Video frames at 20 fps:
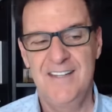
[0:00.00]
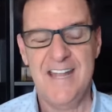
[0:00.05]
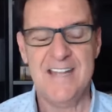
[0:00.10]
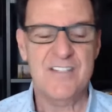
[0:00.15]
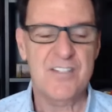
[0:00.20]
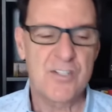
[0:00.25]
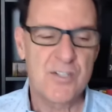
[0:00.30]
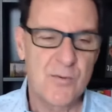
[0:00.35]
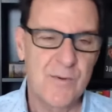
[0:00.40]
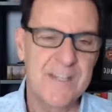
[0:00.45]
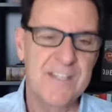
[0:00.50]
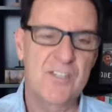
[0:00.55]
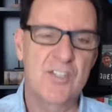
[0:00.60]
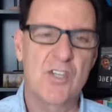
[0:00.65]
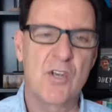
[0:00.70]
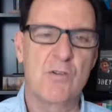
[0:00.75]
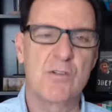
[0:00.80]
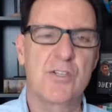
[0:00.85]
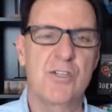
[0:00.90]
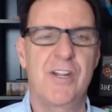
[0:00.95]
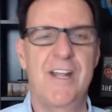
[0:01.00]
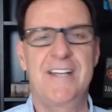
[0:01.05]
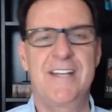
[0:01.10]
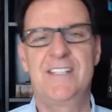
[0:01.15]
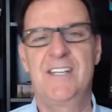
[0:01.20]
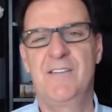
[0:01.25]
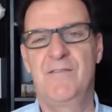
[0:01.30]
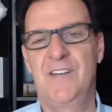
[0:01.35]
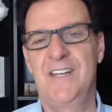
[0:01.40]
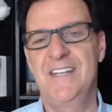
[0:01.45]
That's doing social
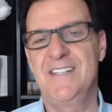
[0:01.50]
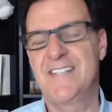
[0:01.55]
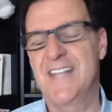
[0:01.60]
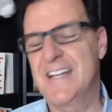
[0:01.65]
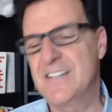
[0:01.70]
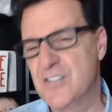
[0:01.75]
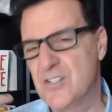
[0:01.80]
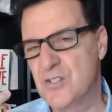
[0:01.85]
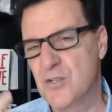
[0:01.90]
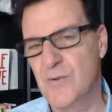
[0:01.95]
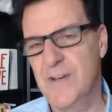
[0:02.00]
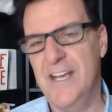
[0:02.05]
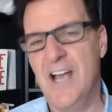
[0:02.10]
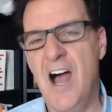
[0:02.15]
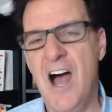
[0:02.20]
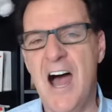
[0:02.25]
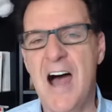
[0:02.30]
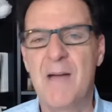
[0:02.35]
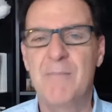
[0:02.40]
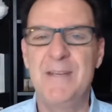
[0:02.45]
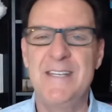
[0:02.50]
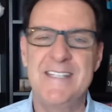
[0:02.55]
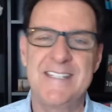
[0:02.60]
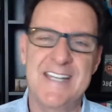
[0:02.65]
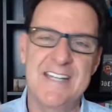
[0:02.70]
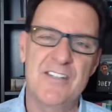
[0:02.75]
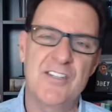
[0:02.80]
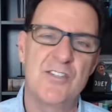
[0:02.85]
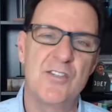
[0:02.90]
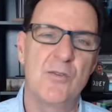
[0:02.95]
activities, that's doing hobbies,
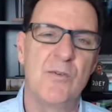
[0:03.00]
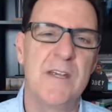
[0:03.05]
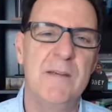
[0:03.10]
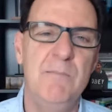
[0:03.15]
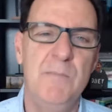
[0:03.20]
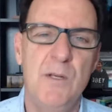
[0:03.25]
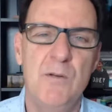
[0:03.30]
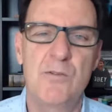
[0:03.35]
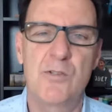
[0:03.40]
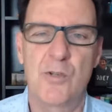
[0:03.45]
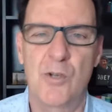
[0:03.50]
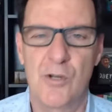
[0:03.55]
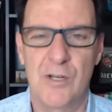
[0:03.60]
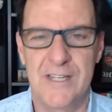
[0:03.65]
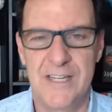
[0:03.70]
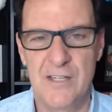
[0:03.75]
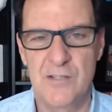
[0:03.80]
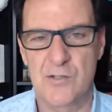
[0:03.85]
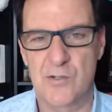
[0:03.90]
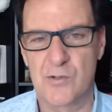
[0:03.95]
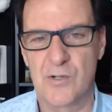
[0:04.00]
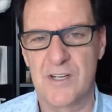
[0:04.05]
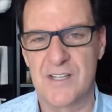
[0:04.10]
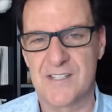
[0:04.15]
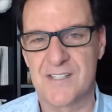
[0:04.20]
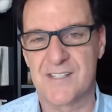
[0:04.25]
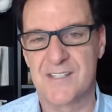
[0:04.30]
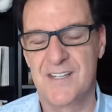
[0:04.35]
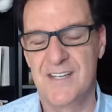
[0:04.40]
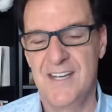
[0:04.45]
that's doing mutual
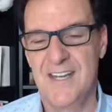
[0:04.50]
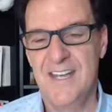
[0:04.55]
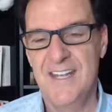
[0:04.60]
interest,